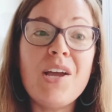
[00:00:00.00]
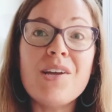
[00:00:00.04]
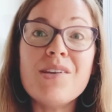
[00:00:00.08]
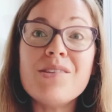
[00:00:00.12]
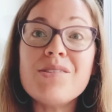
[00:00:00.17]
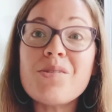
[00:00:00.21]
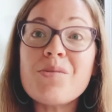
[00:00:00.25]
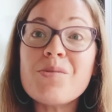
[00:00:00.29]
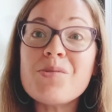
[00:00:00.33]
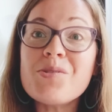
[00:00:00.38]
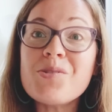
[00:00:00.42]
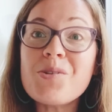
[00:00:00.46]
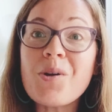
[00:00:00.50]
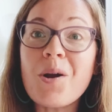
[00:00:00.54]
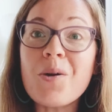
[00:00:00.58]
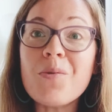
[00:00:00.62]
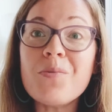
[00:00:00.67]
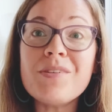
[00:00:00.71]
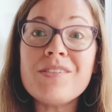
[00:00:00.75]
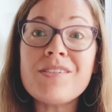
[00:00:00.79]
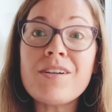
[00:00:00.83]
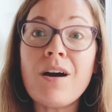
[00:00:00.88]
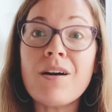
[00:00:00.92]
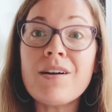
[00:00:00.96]
So start
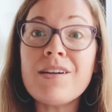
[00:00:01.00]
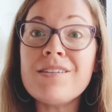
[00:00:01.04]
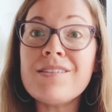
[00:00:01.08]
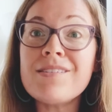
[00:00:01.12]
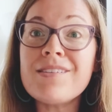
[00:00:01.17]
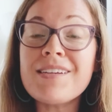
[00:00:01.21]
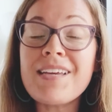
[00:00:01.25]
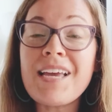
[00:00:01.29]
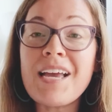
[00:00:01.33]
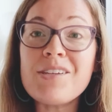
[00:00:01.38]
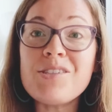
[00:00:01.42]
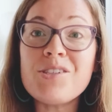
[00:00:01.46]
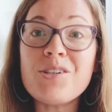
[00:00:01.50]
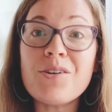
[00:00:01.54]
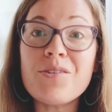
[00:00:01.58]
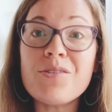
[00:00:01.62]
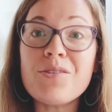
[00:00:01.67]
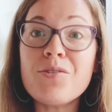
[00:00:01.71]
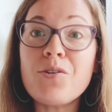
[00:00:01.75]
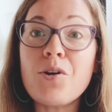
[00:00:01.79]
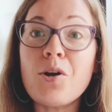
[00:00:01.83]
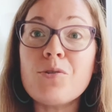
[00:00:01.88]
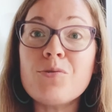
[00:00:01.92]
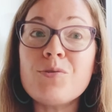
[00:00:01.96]
with talking to the cashier at
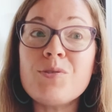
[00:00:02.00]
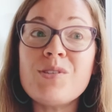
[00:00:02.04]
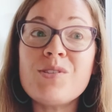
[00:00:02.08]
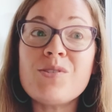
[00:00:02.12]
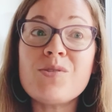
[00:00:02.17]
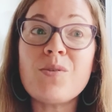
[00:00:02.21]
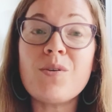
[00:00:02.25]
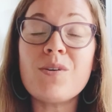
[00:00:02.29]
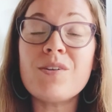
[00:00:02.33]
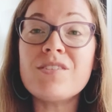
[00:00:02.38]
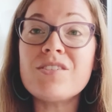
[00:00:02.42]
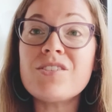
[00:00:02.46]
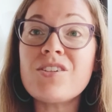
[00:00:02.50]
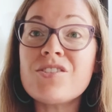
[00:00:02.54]
the grocery store.